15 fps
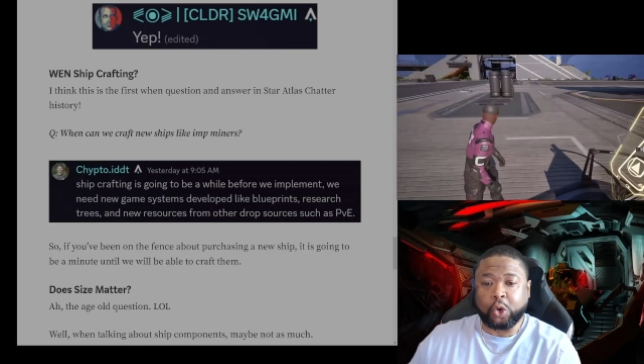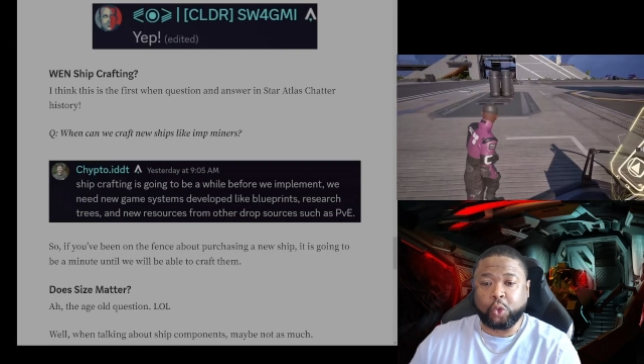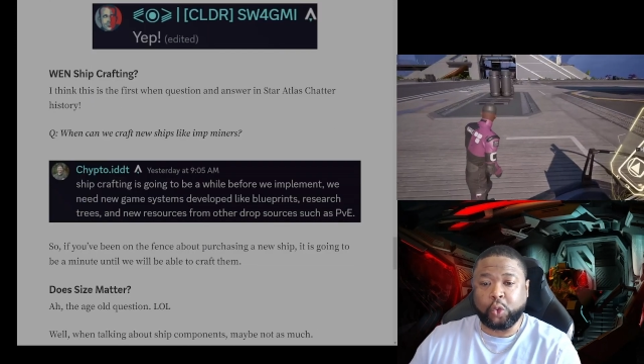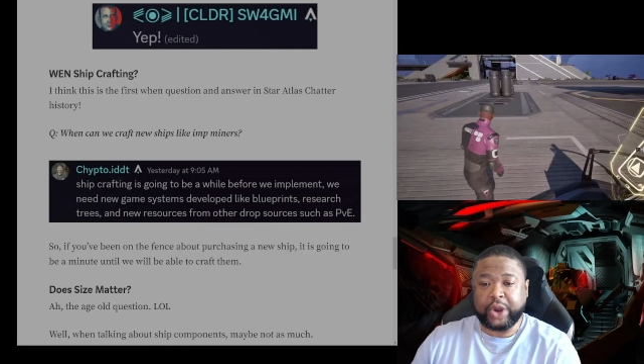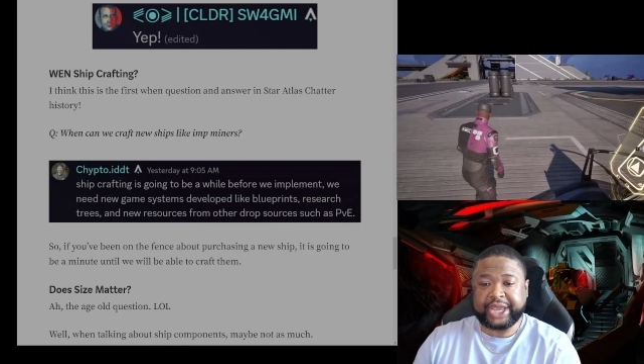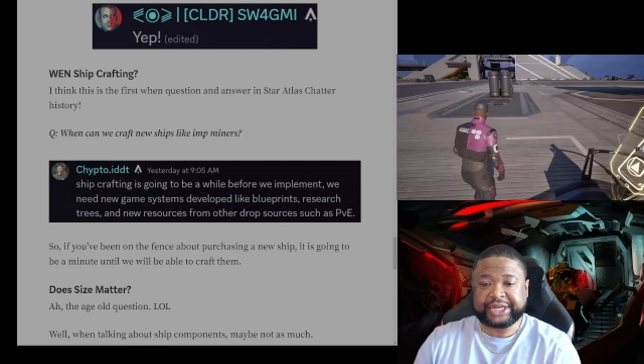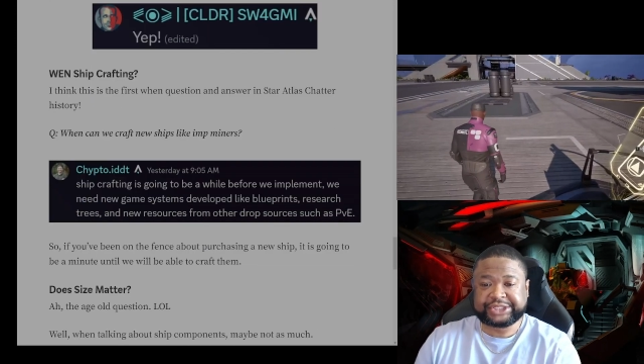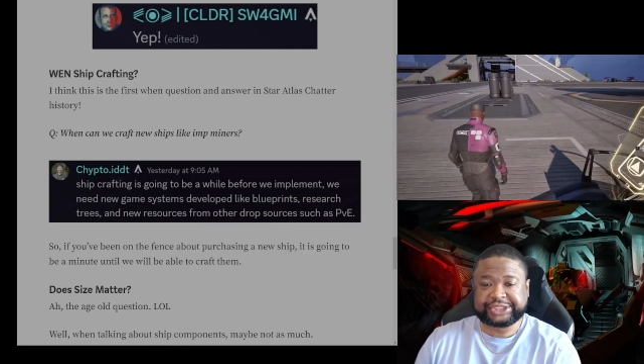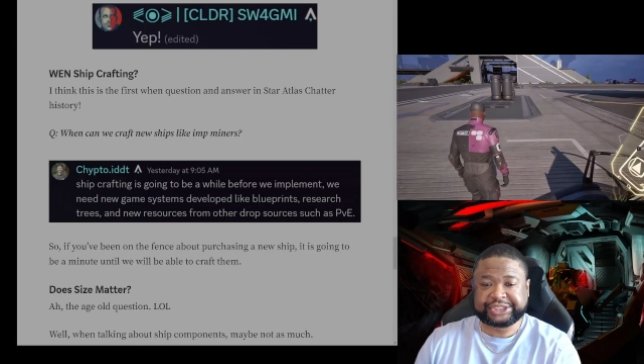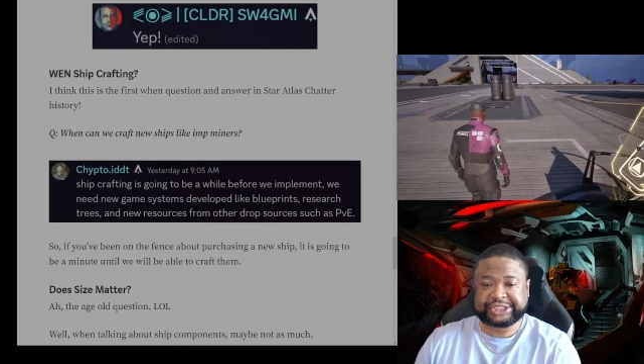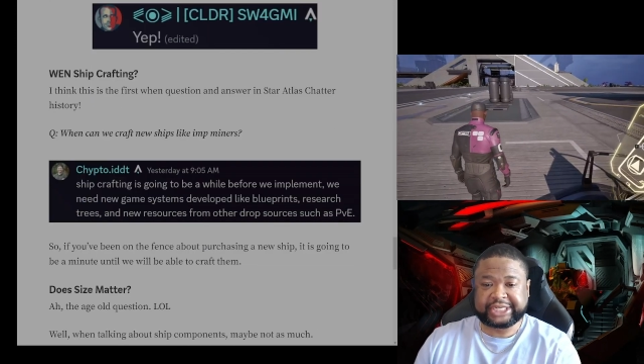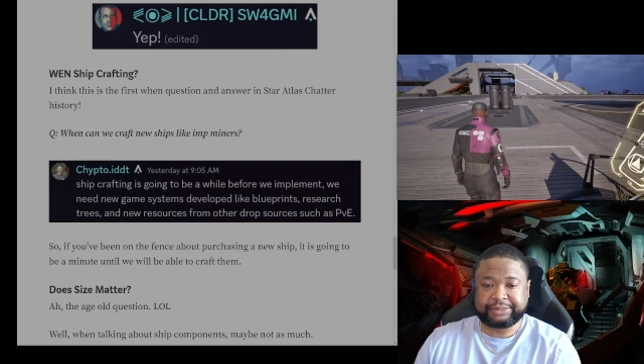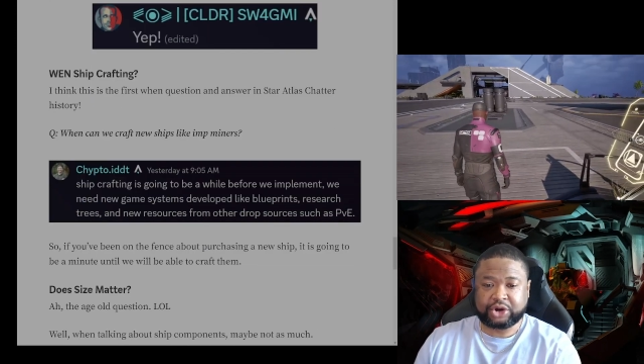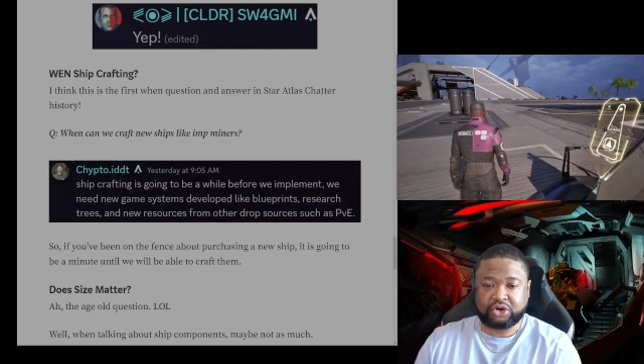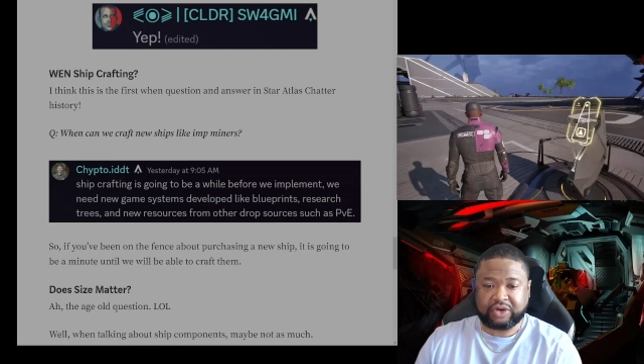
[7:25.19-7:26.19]
When
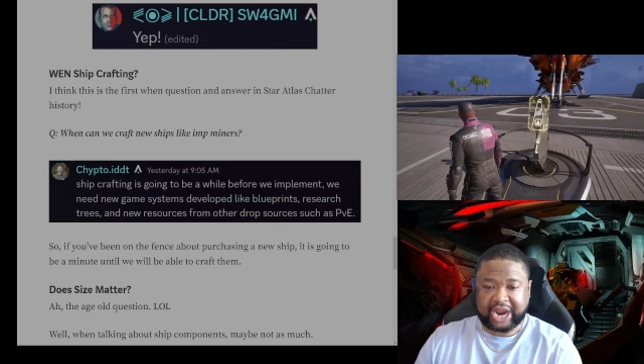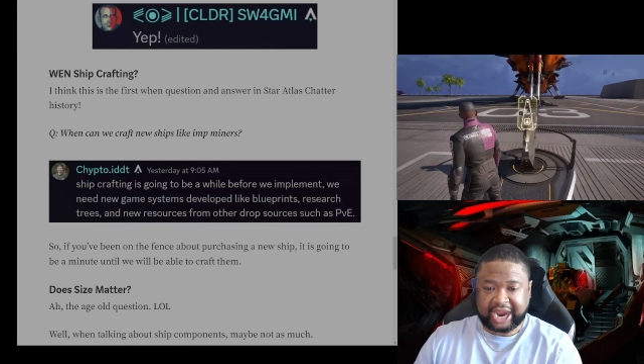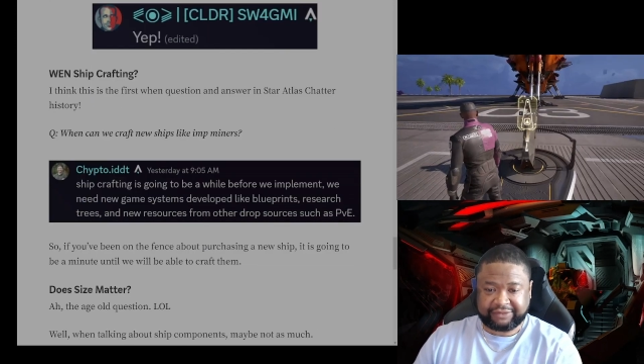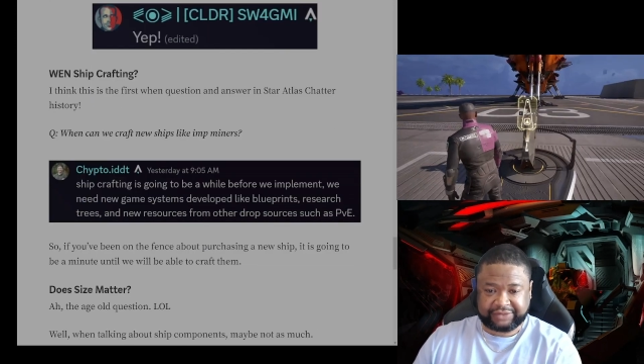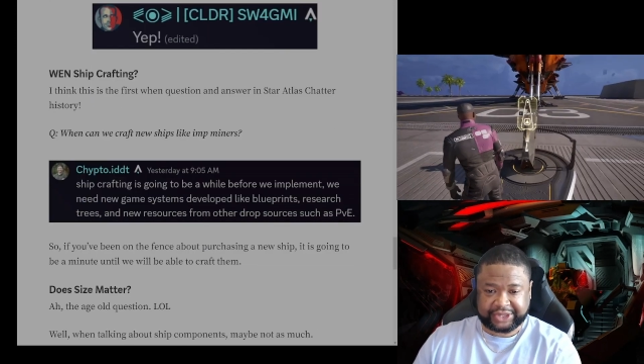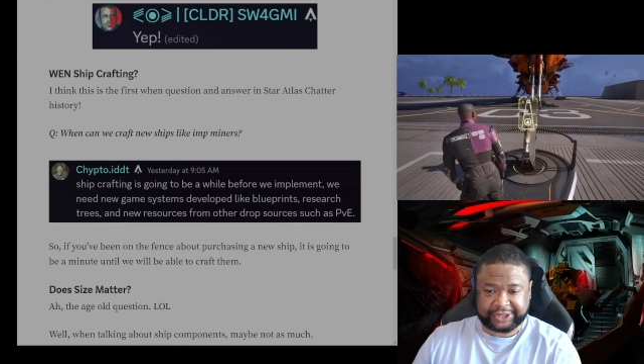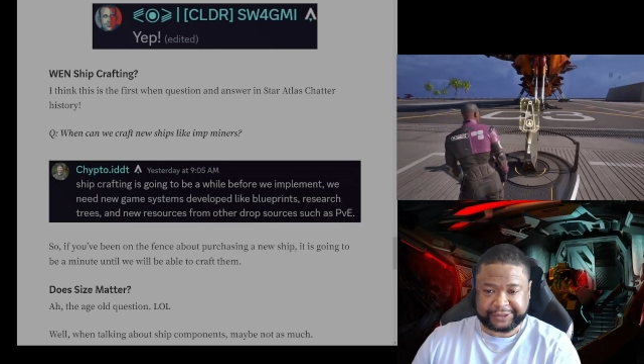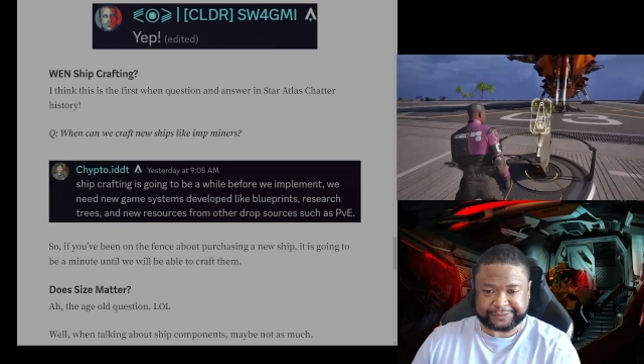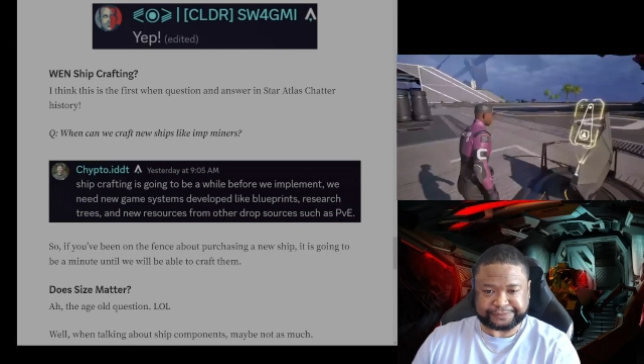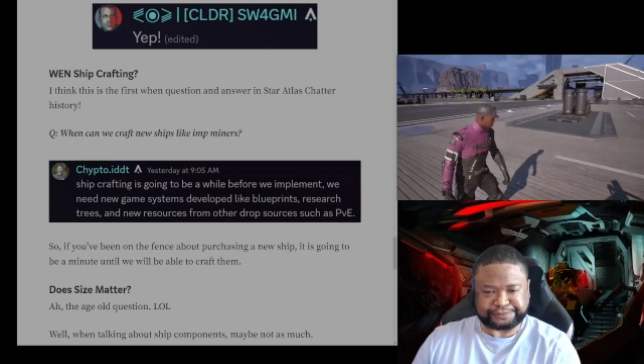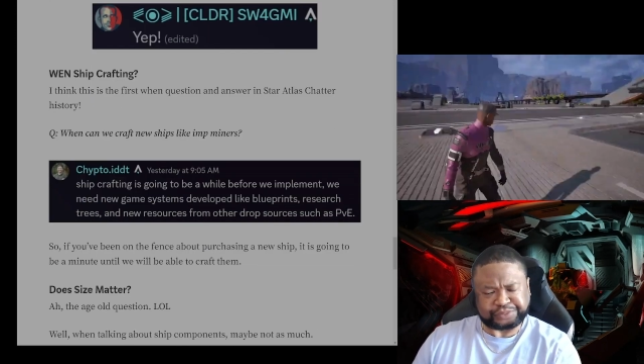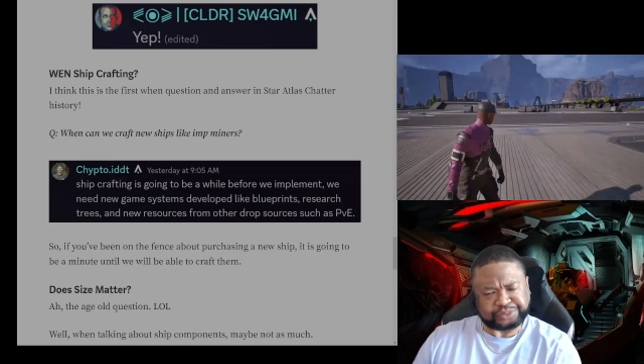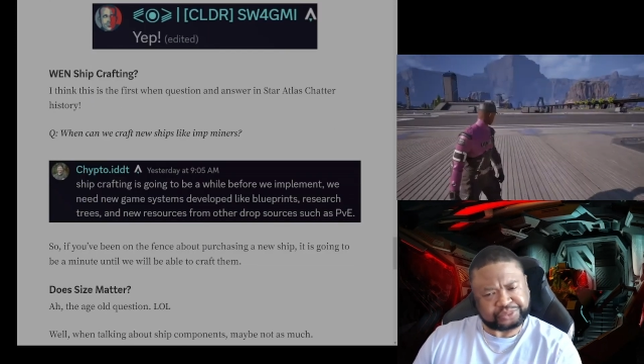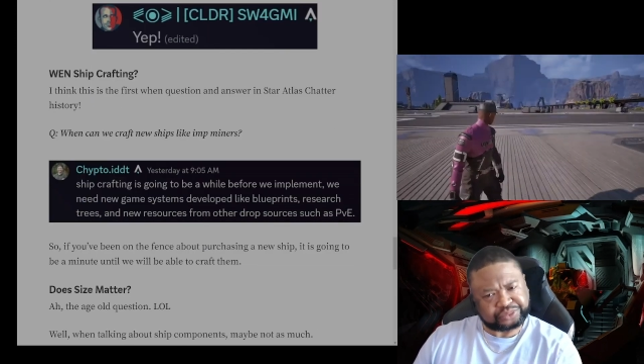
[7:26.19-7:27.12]
ship crafting.